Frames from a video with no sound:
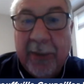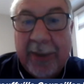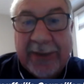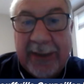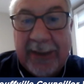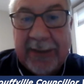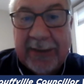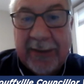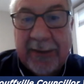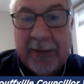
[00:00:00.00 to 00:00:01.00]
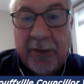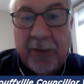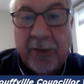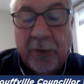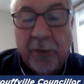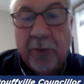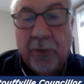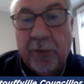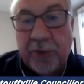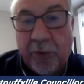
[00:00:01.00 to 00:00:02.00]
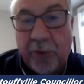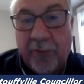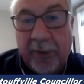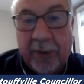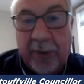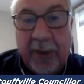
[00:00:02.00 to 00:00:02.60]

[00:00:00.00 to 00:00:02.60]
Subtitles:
residents to Stouffville.